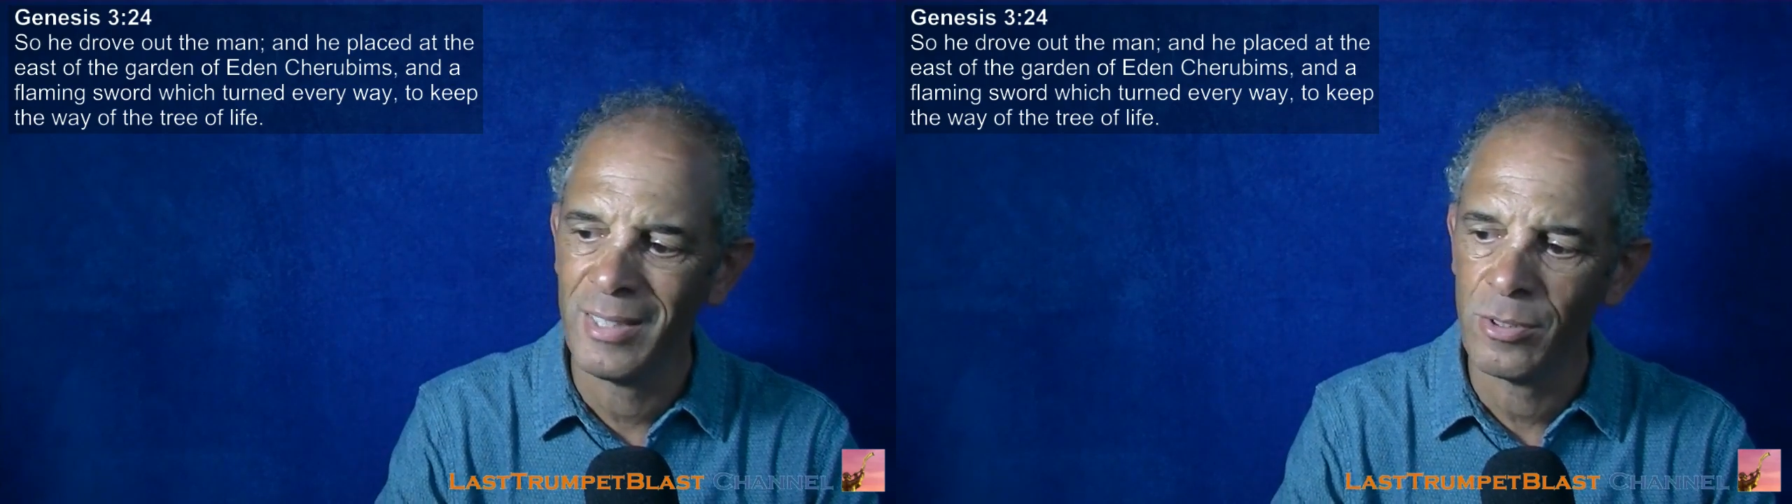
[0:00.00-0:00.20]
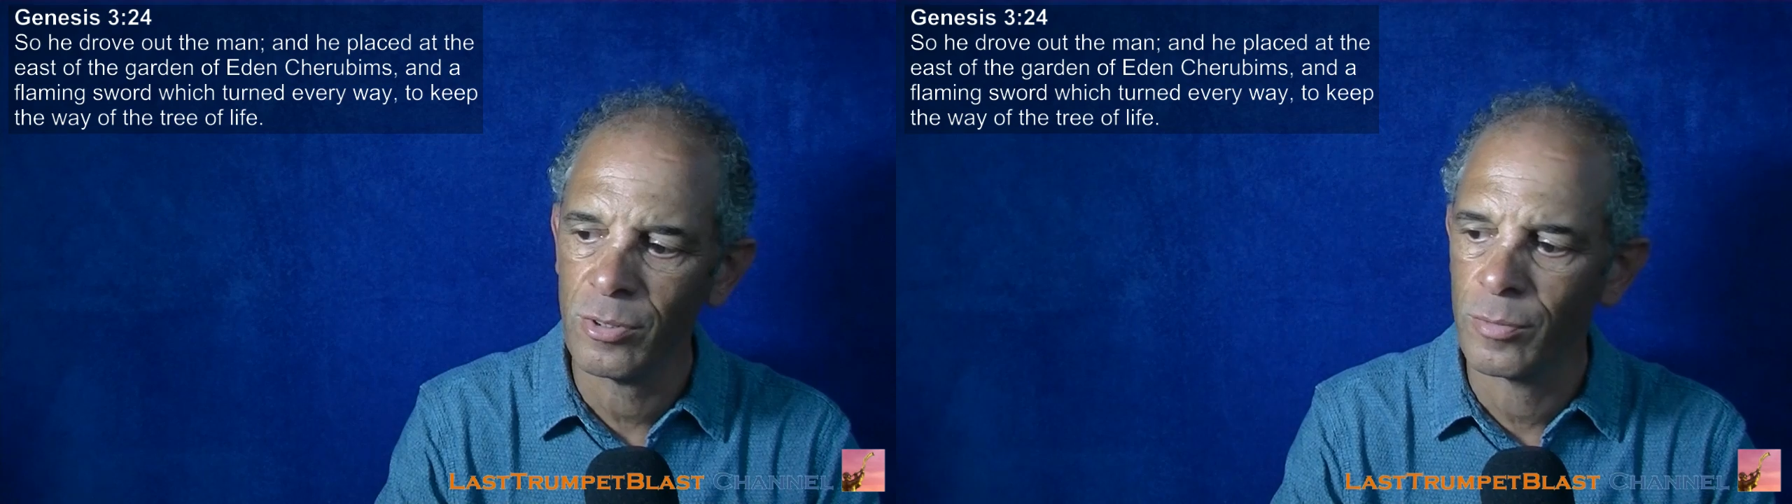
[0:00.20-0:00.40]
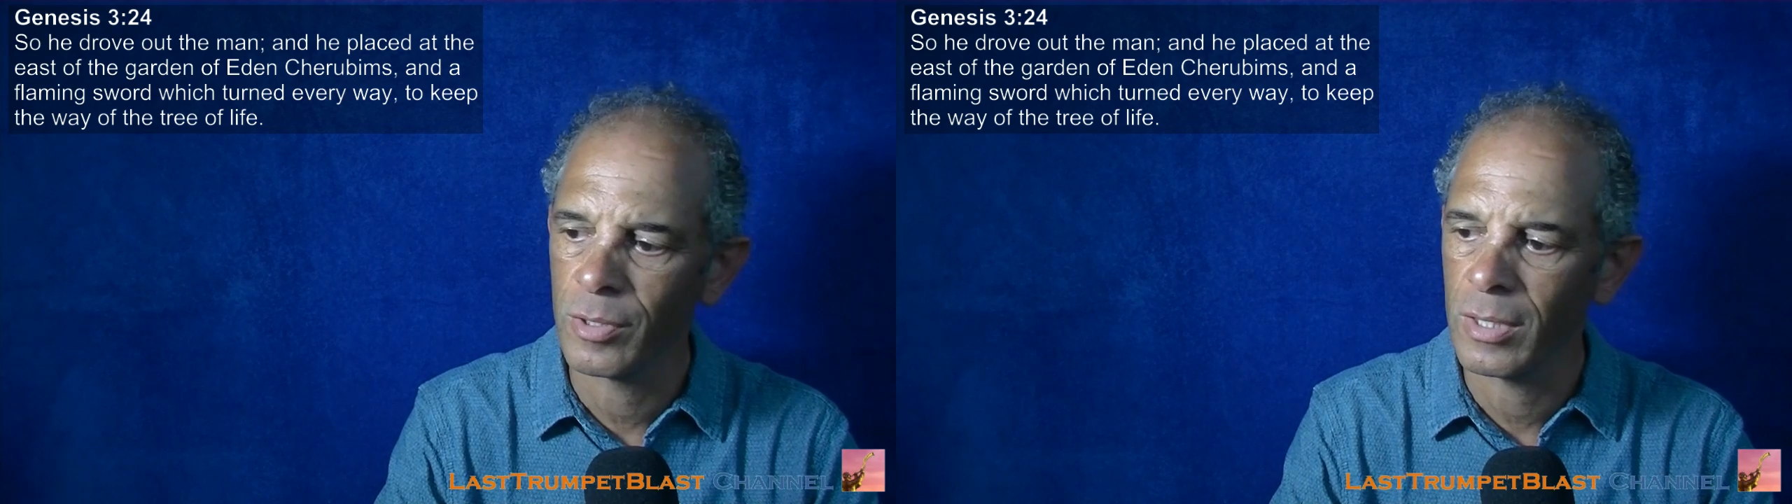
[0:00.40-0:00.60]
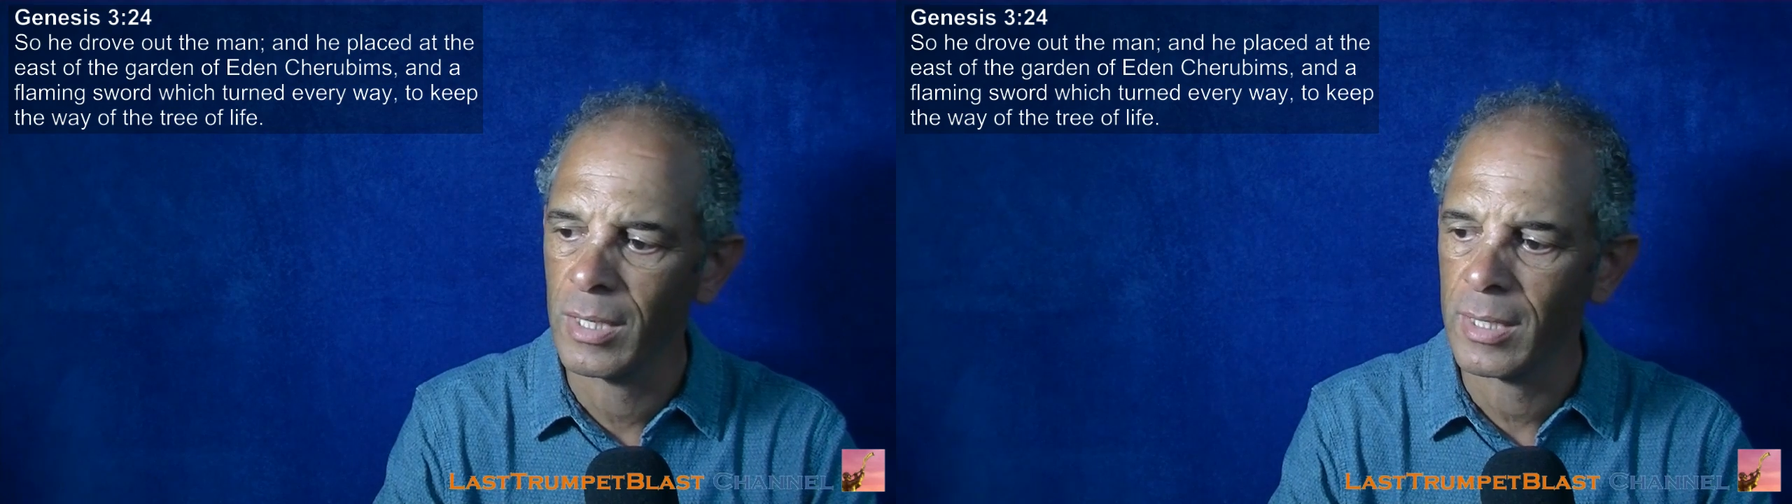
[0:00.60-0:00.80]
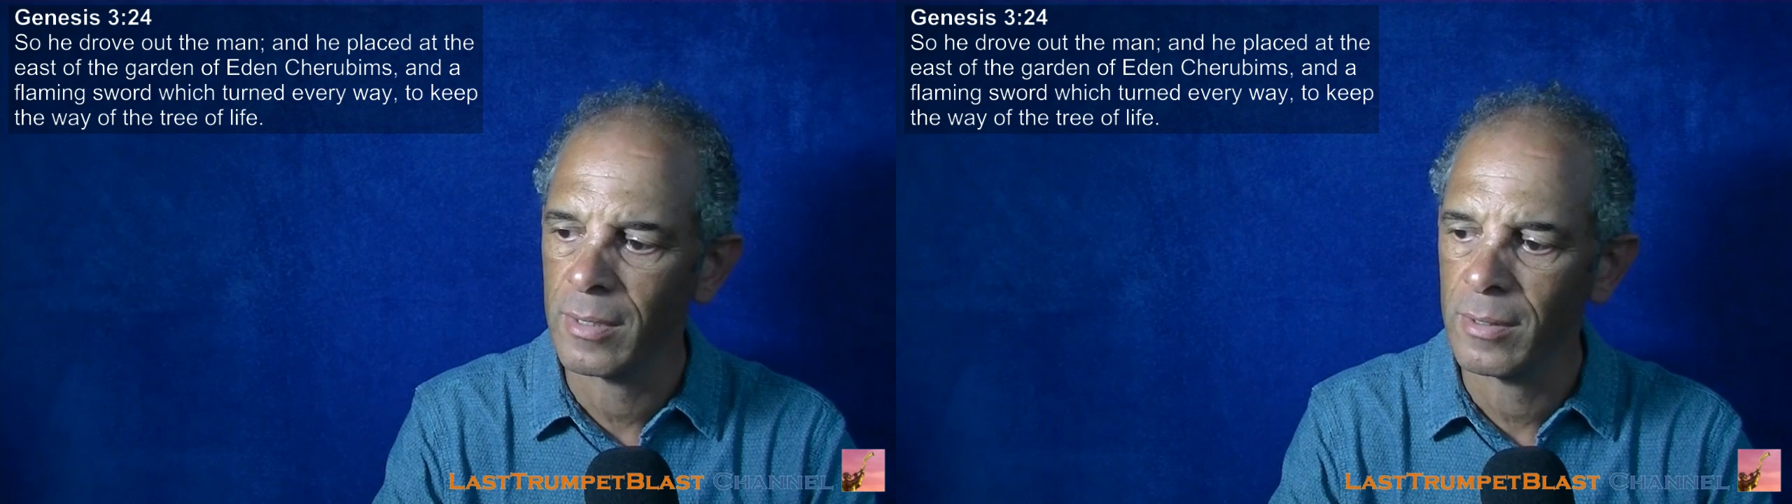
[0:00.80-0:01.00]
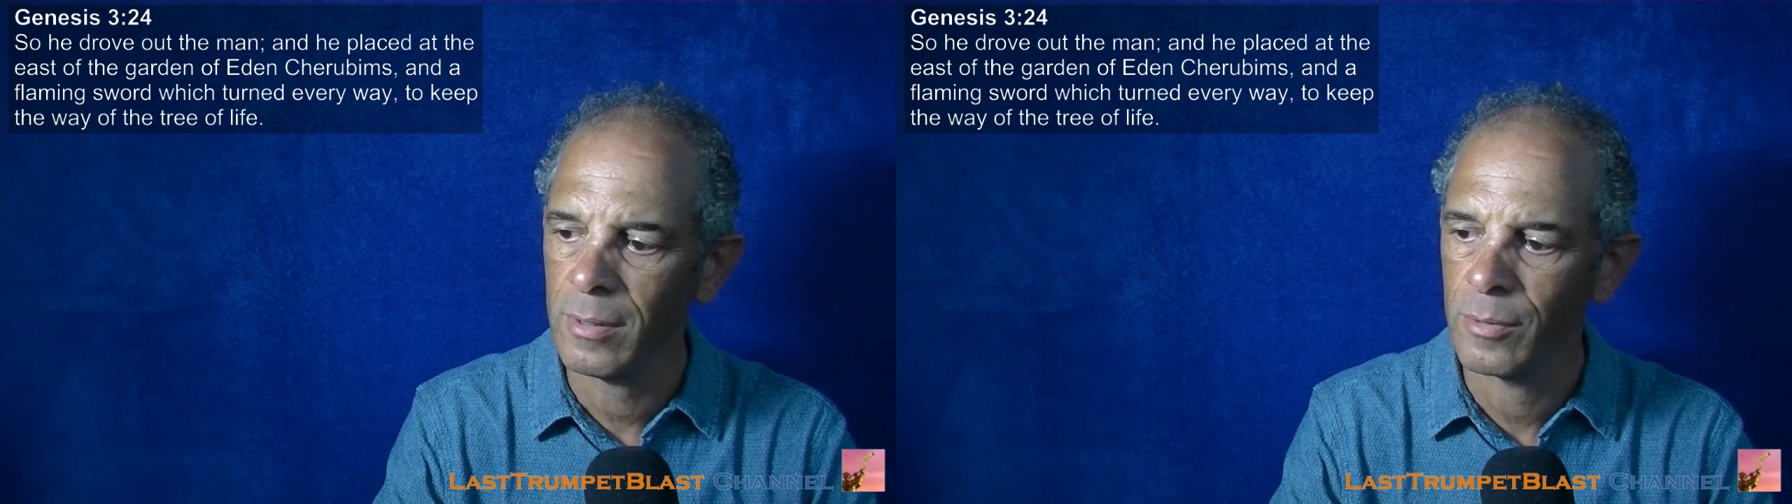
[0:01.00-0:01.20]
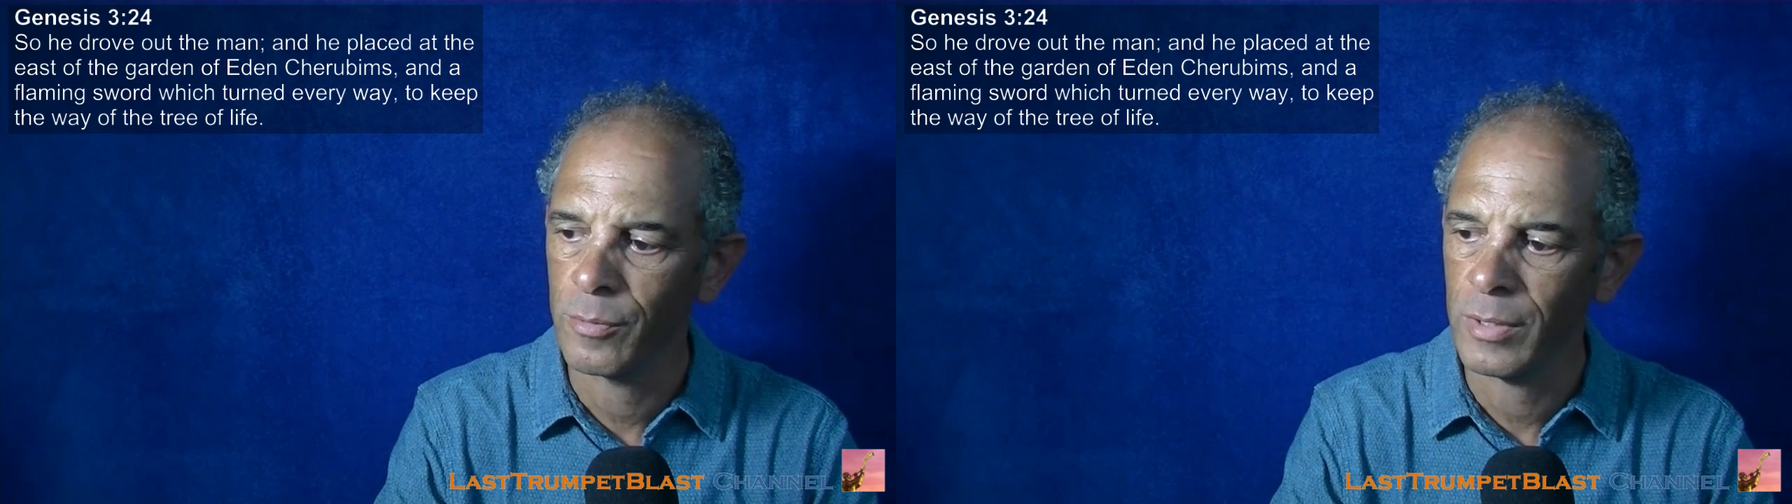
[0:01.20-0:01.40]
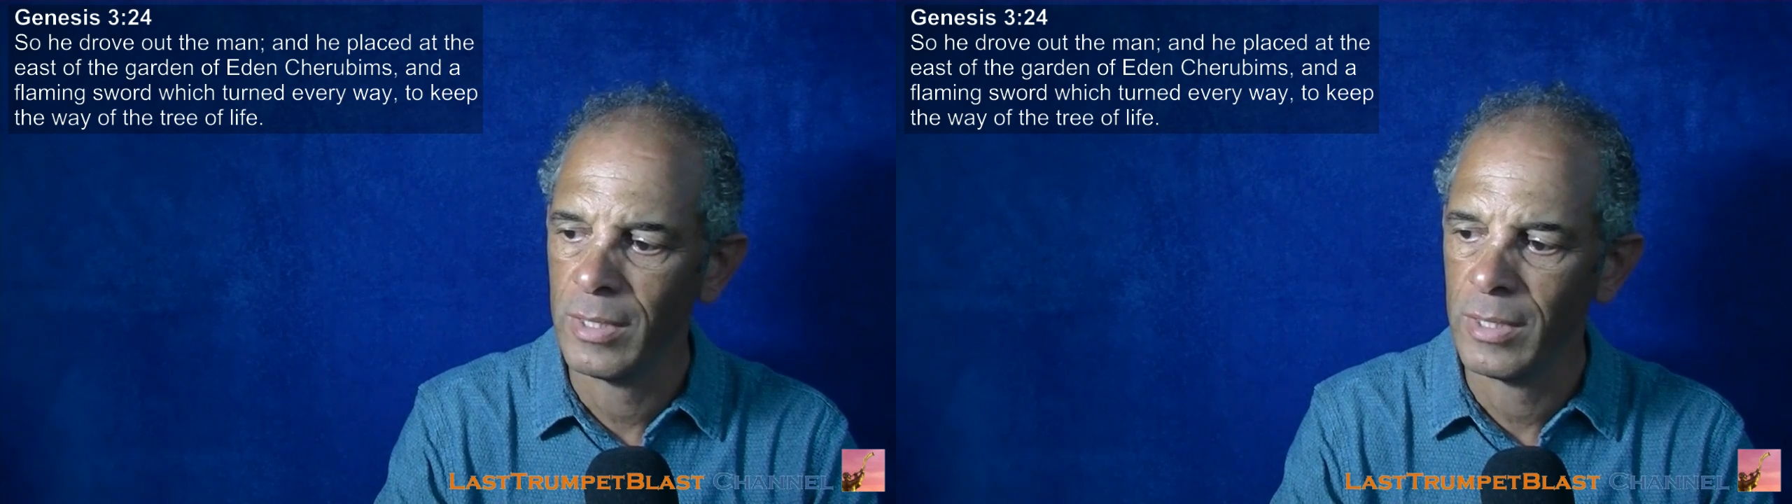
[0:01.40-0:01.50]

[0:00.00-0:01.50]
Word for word: east of the garden of